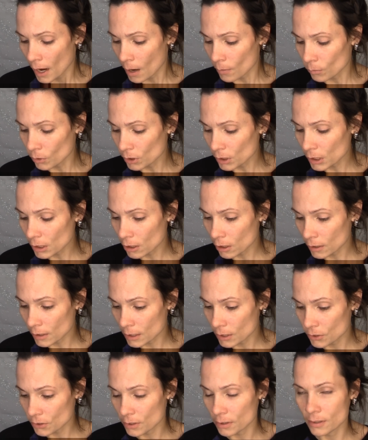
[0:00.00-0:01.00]
I'm really
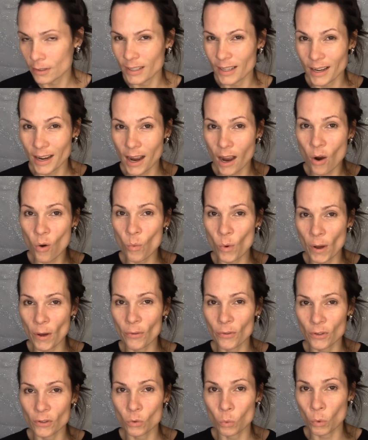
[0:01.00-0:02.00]
curious to see how
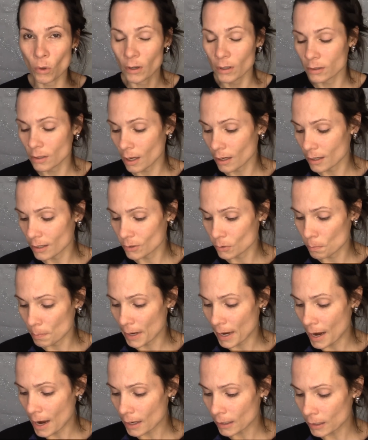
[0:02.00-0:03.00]
well this works on his
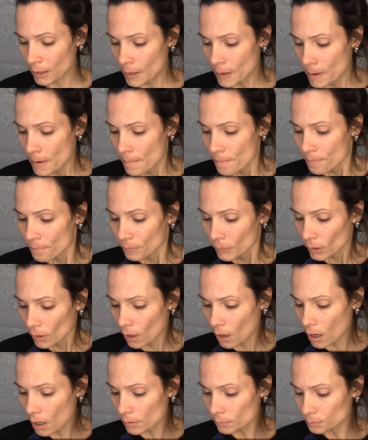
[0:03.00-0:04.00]
back.
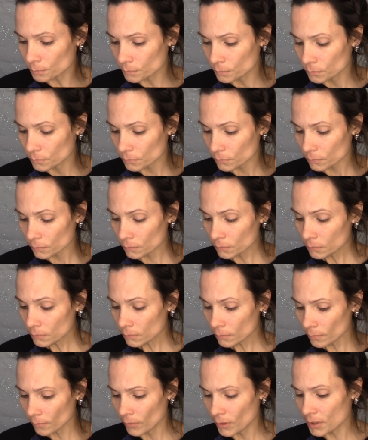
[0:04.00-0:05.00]
Um,
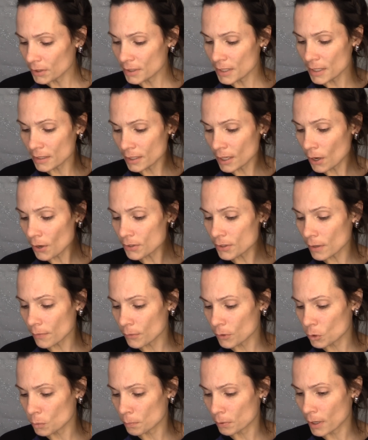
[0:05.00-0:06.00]
The details of
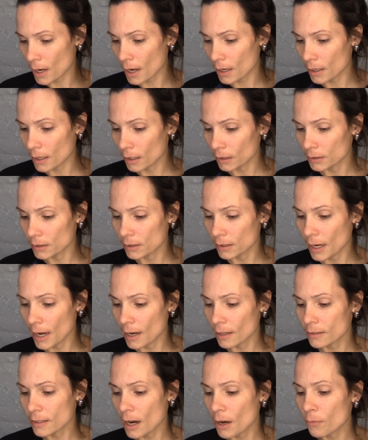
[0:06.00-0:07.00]
this product:
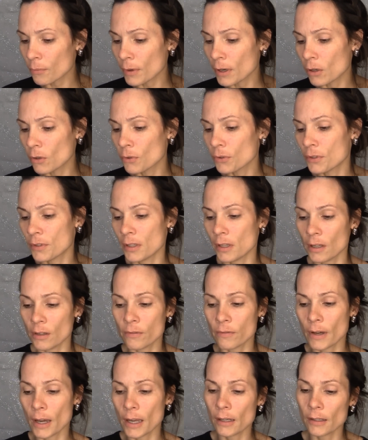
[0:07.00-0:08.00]
anti-wrinkle
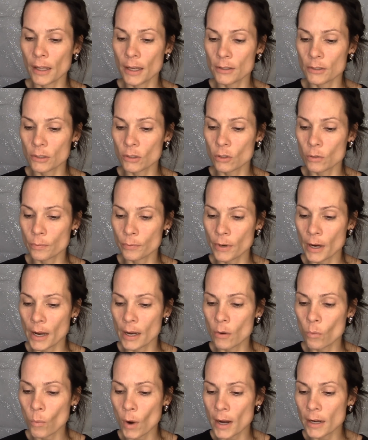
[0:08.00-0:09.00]
skin vitalizing
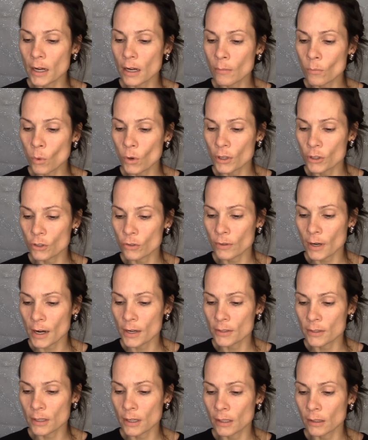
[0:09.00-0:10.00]
spray, whitening
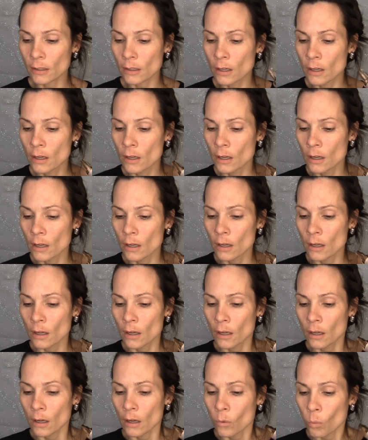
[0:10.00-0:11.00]
moisturizing,
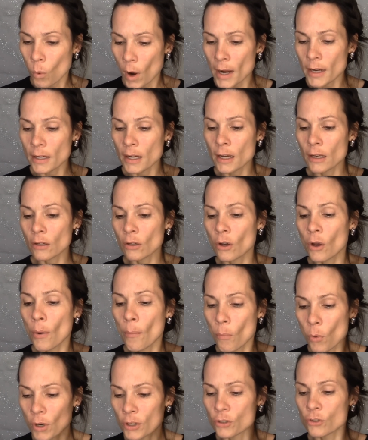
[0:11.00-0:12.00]
whitening,
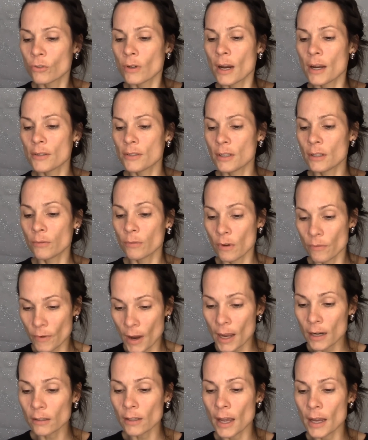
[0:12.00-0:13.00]
moisturizing,
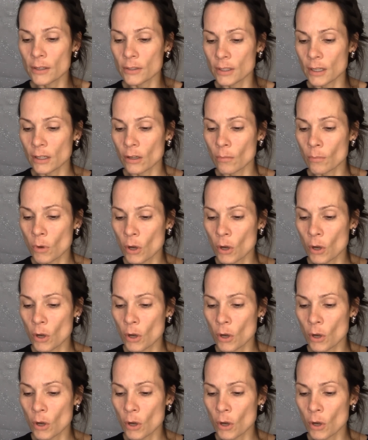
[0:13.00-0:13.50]
revitalizing,